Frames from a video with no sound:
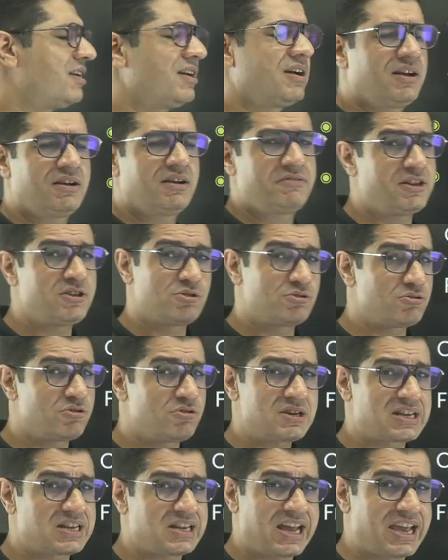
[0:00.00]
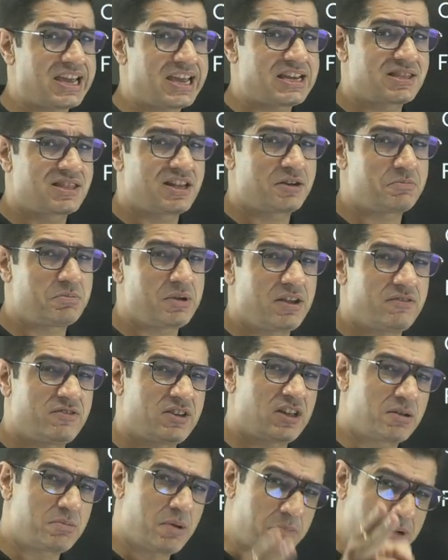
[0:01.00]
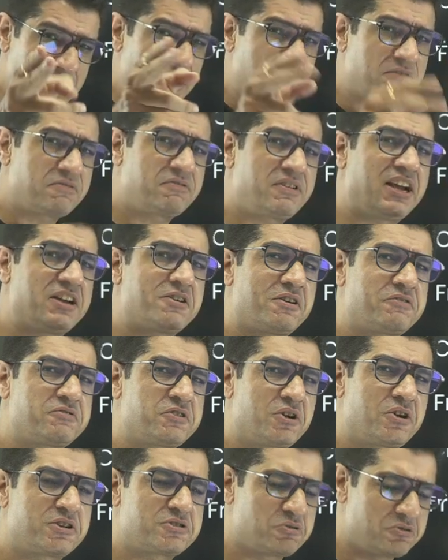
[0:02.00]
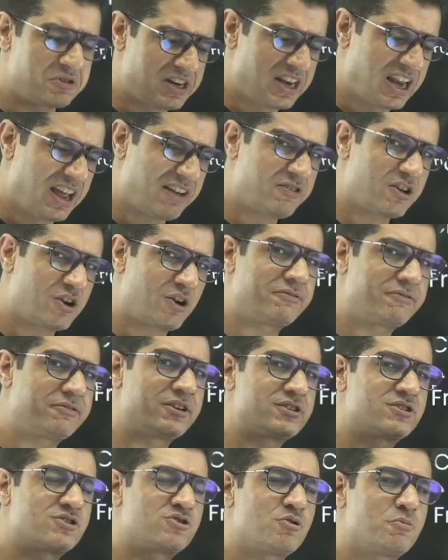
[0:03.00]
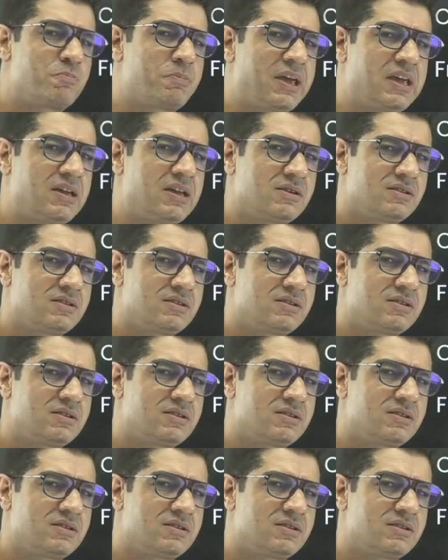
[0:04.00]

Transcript: when you don't like that behavior, remember that friend of yours who never offers to pay